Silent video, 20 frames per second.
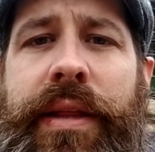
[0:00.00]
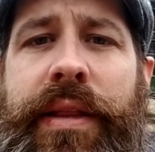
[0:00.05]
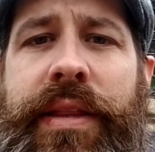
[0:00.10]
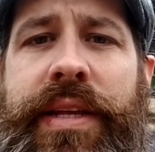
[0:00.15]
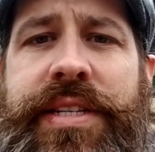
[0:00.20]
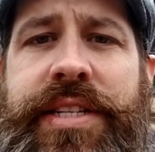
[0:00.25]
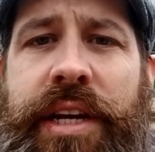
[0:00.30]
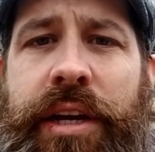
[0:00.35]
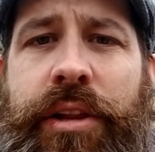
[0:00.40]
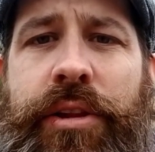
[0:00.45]

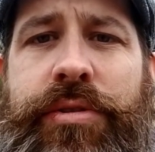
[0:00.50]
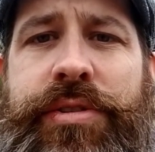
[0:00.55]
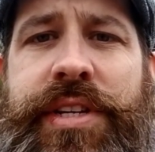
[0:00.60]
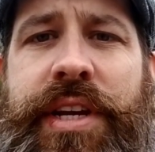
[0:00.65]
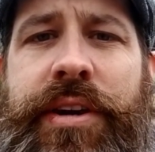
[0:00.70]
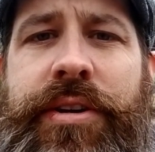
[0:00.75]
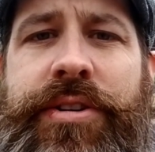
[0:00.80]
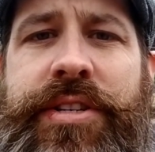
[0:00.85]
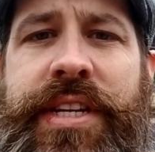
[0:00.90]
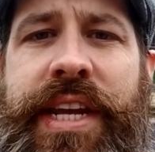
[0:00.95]
This includes
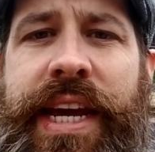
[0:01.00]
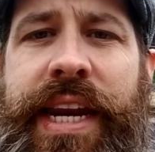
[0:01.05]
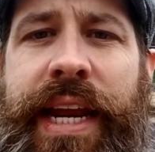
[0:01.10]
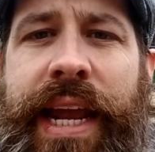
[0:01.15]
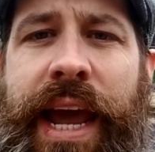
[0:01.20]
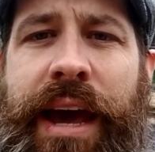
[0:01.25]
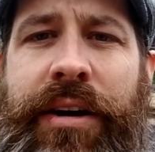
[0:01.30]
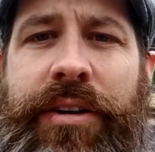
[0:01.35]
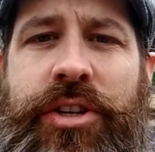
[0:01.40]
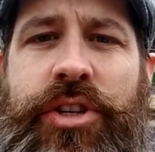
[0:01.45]

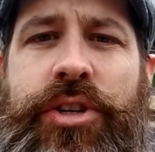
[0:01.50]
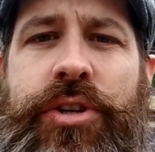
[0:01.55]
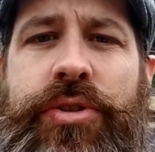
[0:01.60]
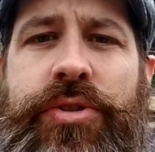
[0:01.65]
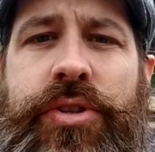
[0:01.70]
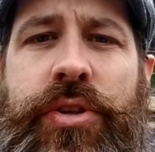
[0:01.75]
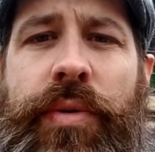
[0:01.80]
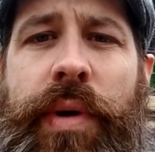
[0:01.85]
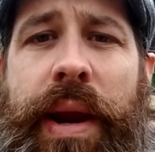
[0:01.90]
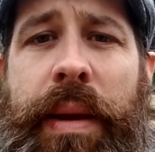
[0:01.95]
understanding how to
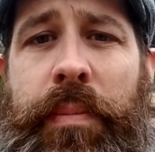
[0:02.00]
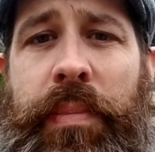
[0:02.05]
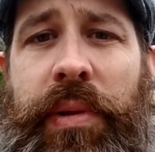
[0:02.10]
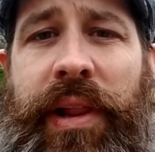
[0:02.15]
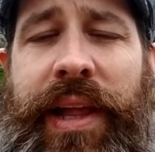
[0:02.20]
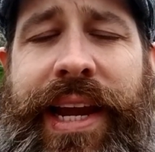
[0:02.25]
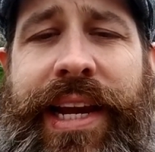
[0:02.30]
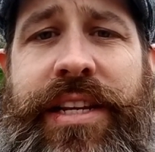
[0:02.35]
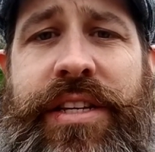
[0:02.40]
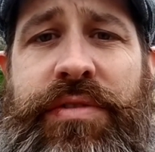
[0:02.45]
choose the right
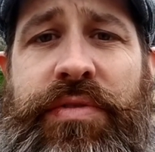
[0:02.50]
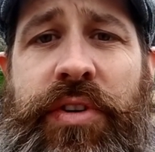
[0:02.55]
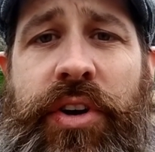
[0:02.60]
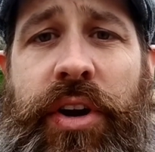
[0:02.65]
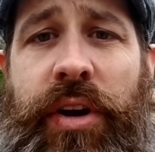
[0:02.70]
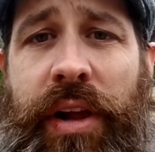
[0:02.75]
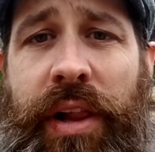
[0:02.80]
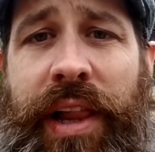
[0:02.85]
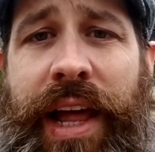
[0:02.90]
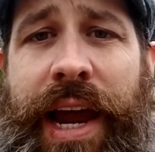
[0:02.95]
plants for
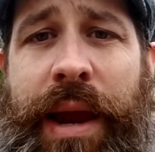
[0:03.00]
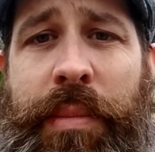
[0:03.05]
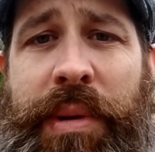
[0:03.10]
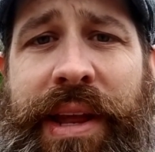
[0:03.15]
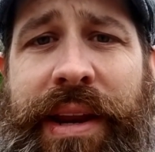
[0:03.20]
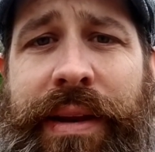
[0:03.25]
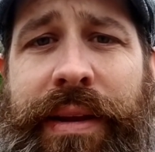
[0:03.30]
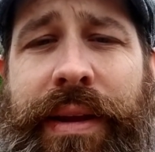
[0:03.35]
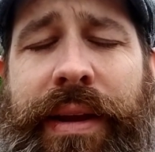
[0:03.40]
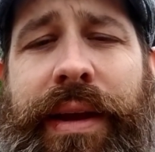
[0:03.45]
your climate,